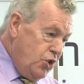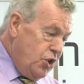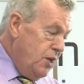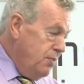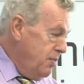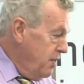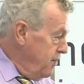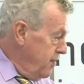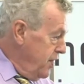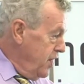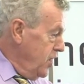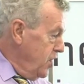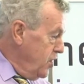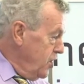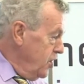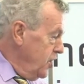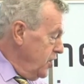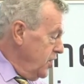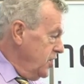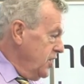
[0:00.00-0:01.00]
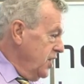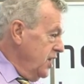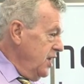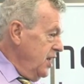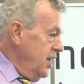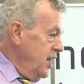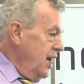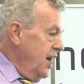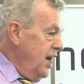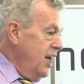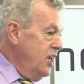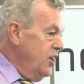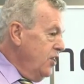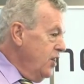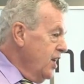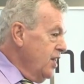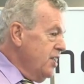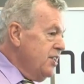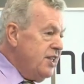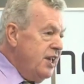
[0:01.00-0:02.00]
could be very good, and you
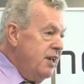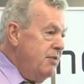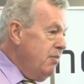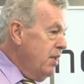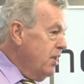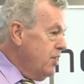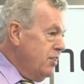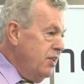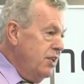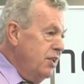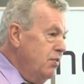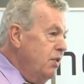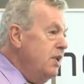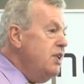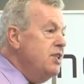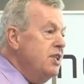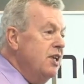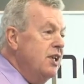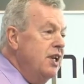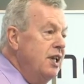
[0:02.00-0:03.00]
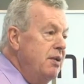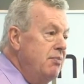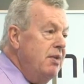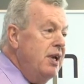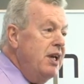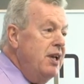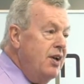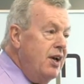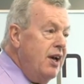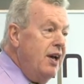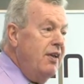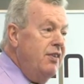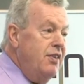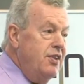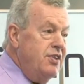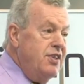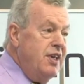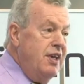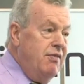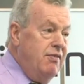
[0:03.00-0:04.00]
get the same butter in the winter and it may not have the
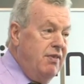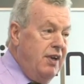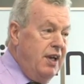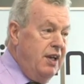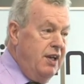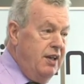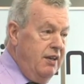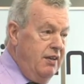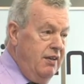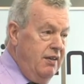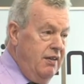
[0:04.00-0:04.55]
same value.